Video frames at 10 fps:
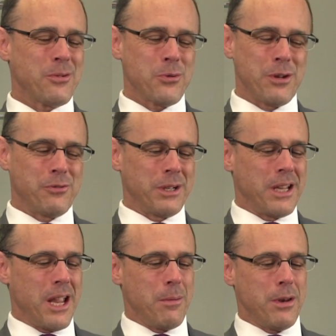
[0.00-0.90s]
whole
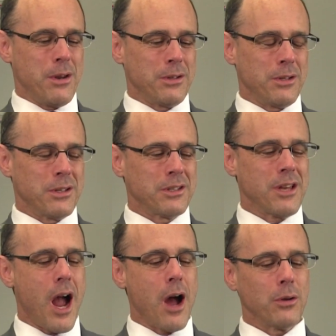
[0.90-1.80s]
different game, and the
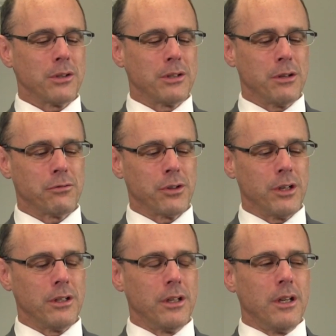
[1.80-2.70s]
style is
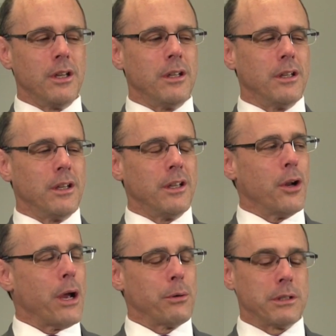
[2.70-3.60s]
different. You
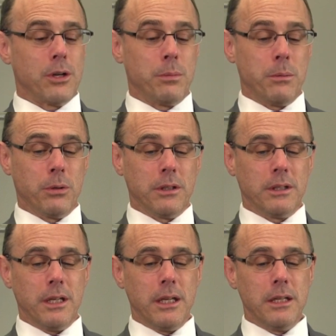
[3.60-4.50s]
know, I always tell people
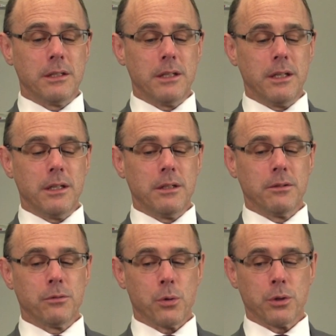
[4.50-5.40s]
it's easy
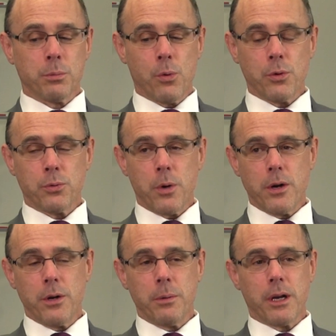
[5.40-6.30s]
for a sports
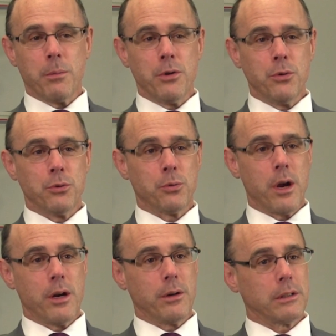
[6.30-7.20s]
writer to become a news
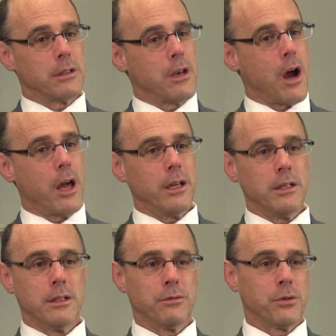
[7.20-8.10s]
writer. It's not
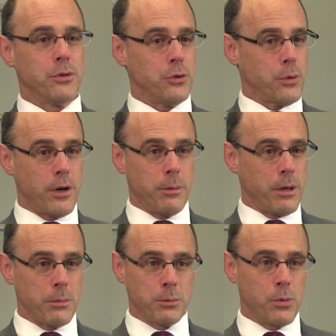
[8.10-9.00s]
easy for a news writer to
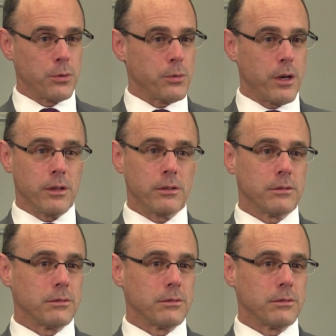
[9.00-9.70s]
become a sports writer